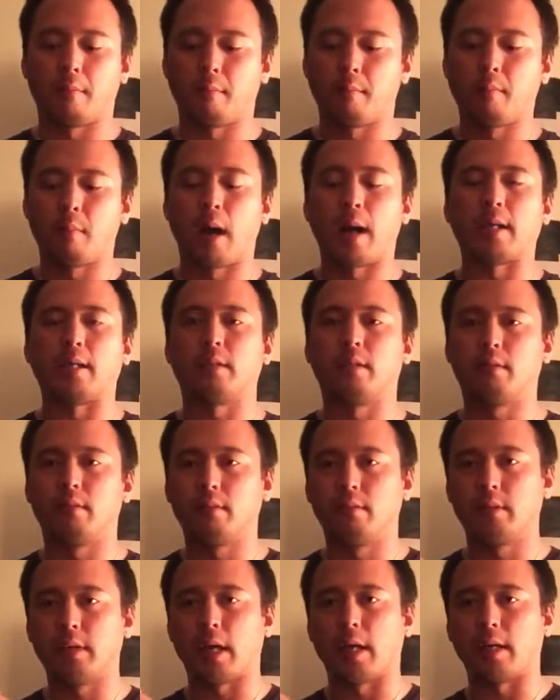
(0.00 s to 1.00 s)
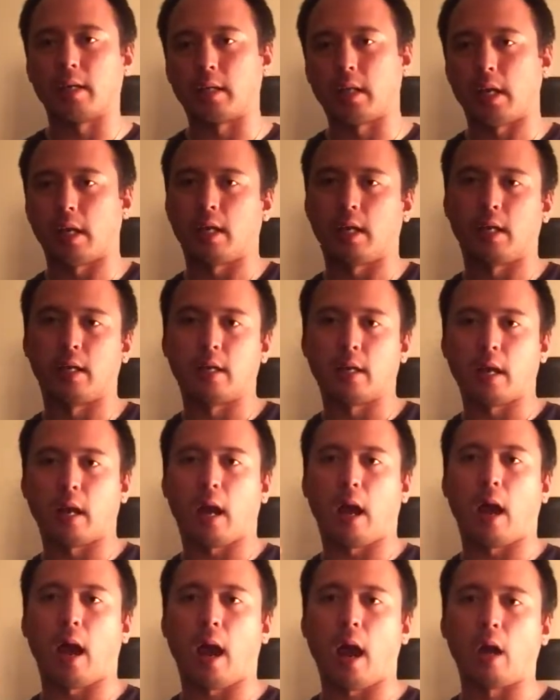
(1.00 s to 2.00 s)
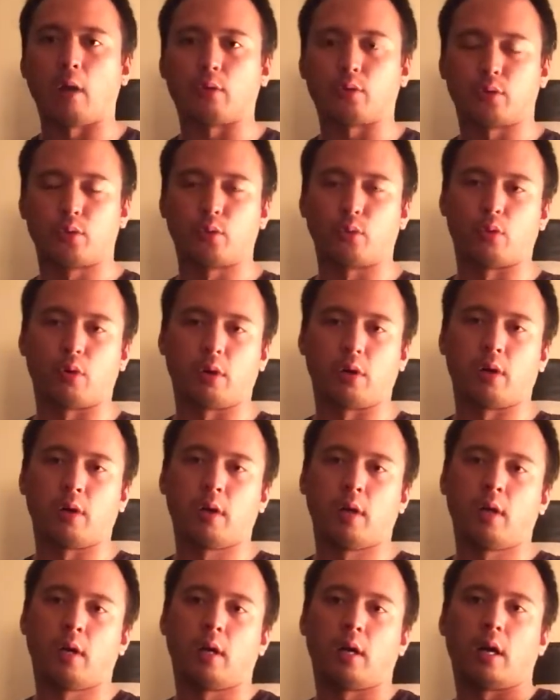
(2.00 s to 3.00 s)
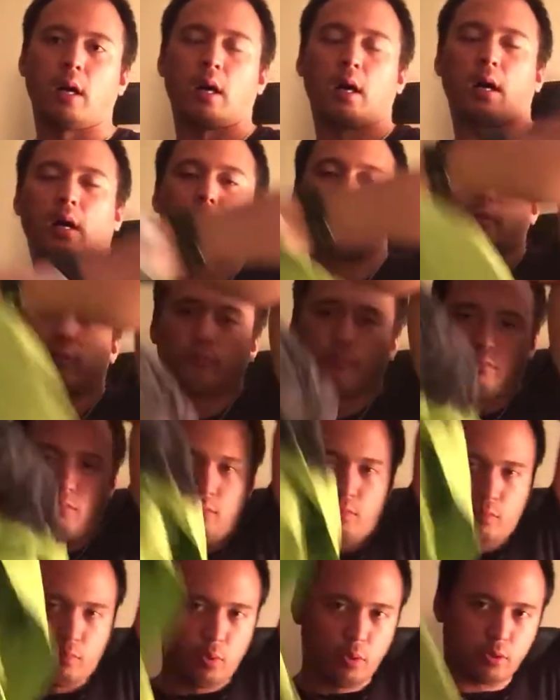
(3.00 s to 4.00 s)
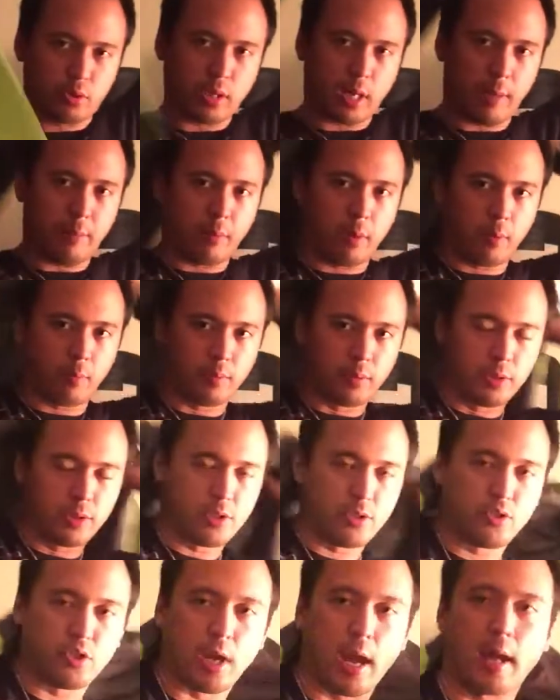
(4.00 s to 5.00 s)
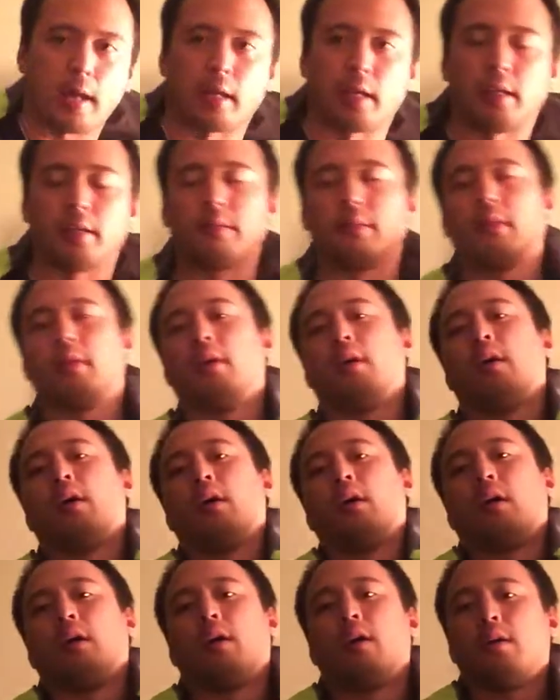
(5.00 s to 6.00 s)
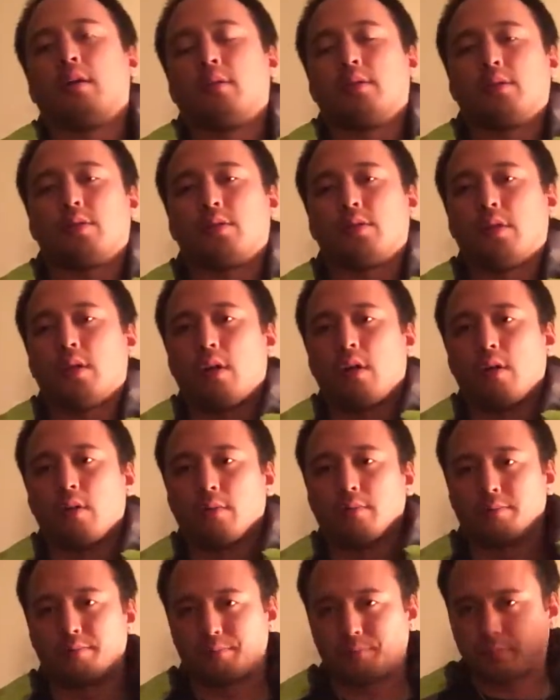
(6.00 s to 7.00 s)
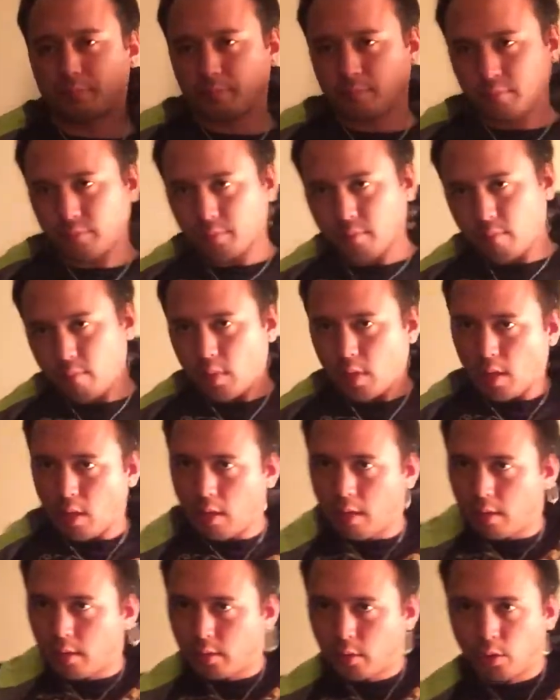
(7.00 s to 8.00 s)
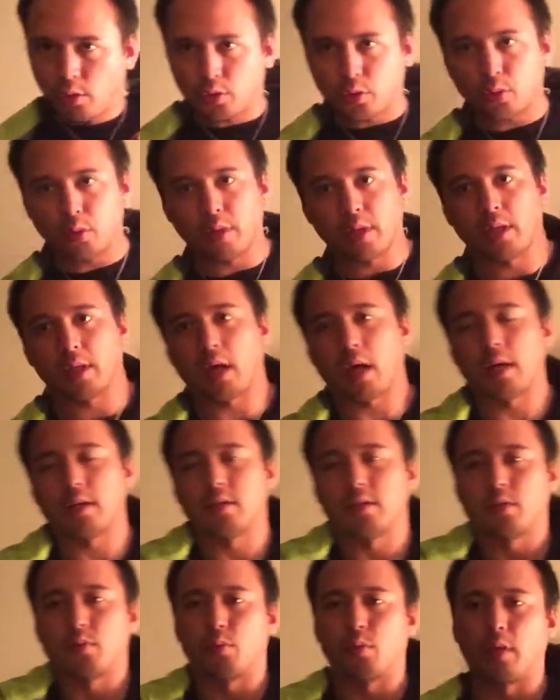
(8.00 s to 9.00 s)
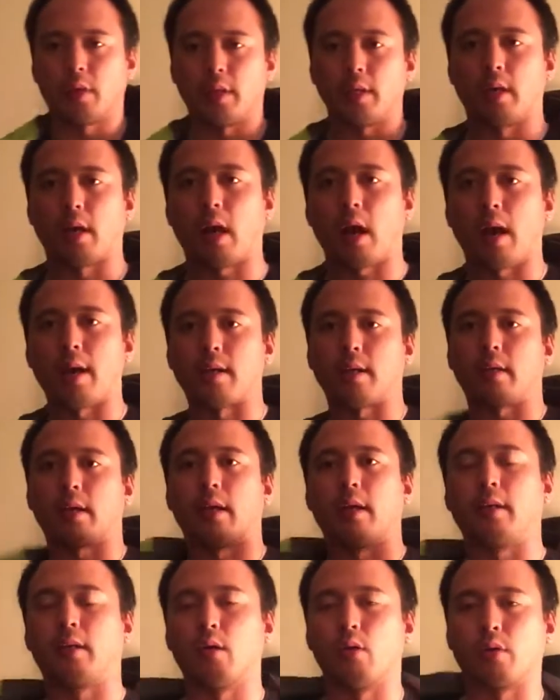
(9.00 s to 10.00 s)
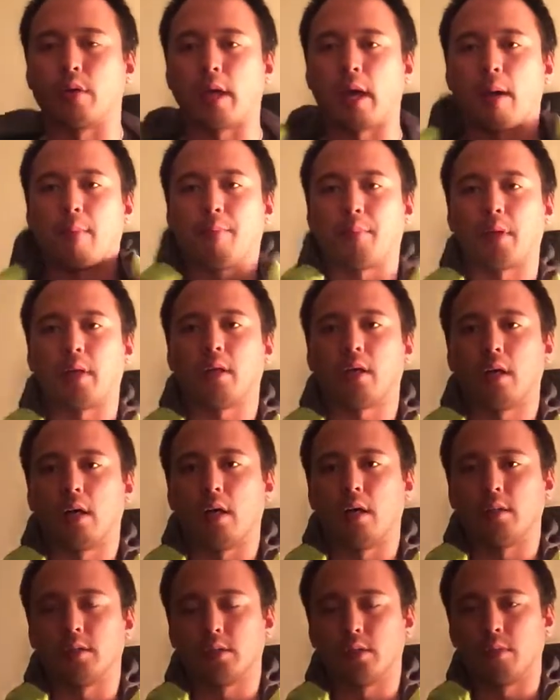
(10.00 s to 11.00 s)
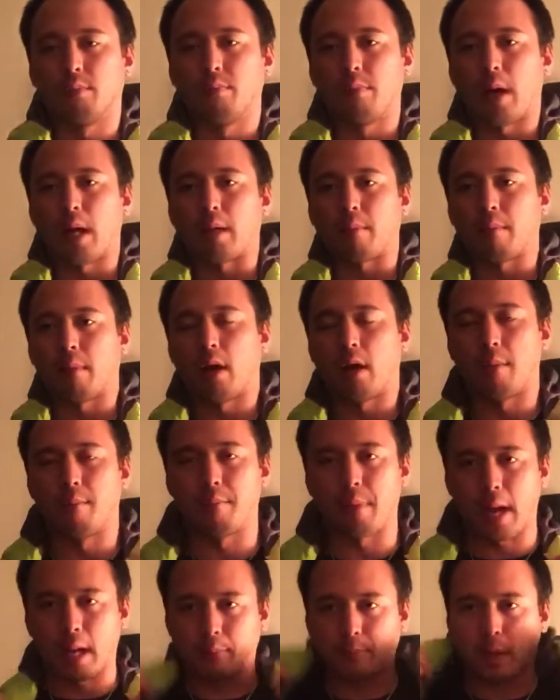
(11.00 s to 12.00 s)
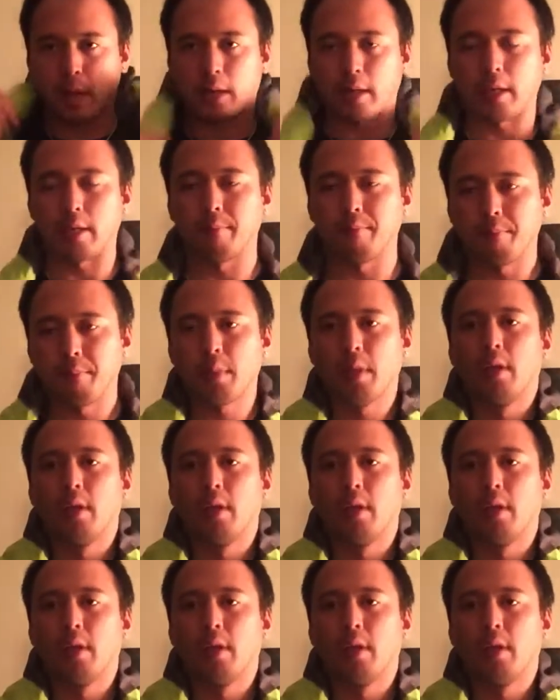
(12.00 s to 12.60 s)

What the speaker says: my dedicated outdoor multi-purpose jacket. So usually I just really hike and go camping, so backpacking,